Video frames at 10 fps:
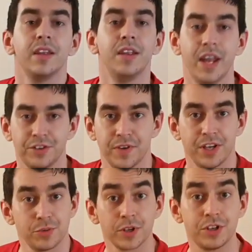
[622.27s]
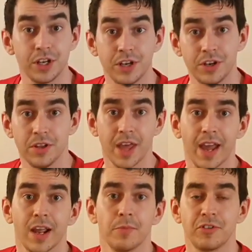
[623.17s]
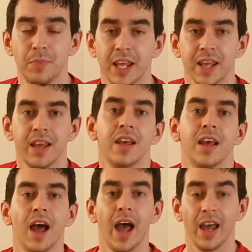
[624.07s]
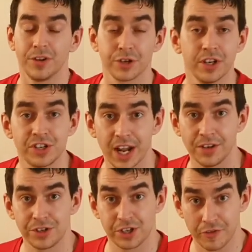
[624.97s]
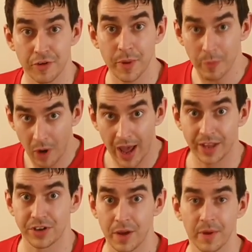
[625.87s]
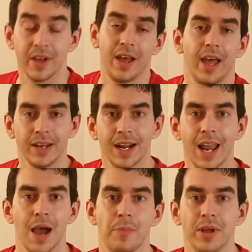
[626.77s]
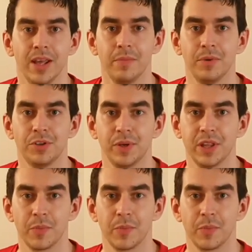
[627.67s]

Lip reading: Next phase, once you can do that comfortably, try and challenge yourself for a bit more airtime and clap in between the